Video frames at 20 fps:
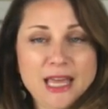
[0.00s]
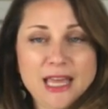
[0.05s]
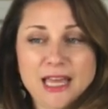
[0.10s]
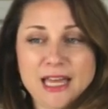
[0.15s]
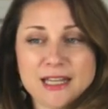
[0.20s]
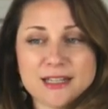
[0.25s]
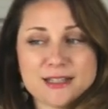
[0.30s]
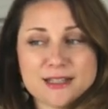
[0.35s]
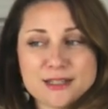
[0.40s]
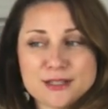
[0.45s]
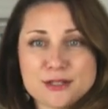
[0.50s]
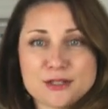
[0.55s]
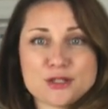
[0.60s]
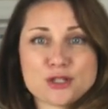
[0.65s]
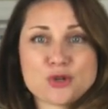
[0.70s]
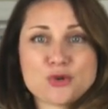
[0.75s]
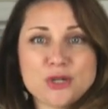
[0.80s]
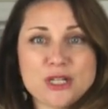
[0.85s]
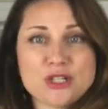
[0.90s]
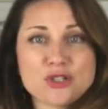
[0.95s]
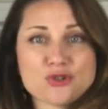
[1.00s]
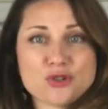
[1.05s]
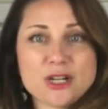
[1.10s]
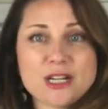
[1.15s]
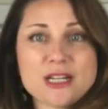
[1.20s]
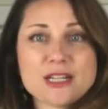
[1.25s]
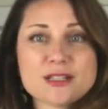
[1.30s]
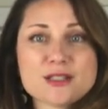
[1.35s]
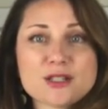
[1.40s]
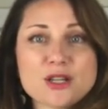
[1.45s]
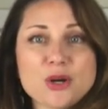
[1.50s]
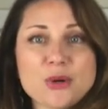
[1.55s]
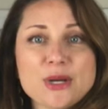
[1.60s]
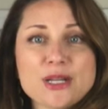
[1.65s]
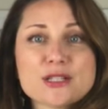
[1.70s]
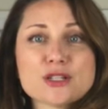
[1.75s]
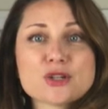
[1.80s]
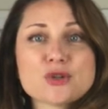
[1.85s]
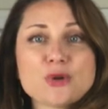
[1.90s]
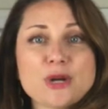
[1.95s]
and this is a green drink, so
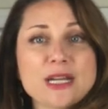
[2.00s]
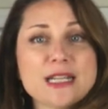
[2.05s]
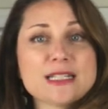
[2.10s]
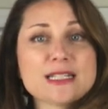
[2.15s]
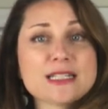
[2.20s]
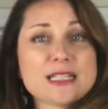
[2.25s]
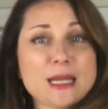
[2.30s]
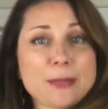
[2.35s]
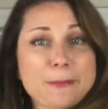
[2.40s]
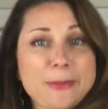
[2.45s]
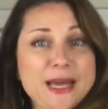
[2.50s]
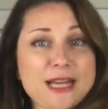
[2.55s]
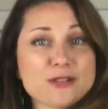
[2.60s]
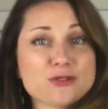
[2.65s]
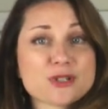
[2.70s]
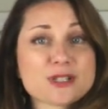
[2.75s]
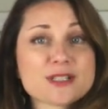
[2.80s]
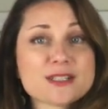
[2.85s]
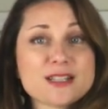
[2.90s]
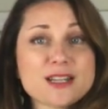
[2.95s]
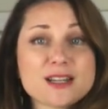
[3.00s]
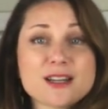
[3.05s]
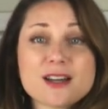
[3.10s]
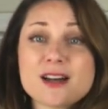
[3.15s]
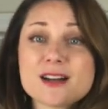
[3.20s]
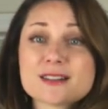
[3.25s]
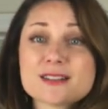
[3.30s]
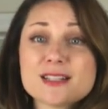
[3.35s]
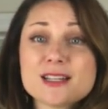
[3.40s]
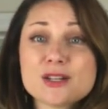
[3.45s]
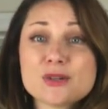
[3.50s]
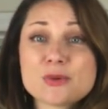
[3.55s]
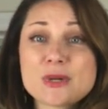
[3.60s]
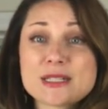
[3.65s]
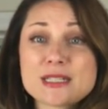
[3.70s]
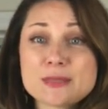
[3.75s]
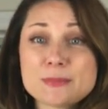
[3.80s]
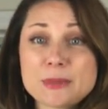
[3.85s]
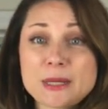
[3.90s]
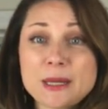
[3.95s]
it's a great St. Patrick's Day cocktail
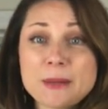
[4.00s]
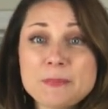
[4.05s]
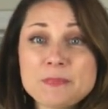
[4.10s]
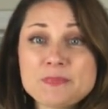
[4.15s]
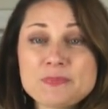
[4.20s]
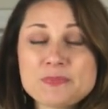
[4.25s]
recipe.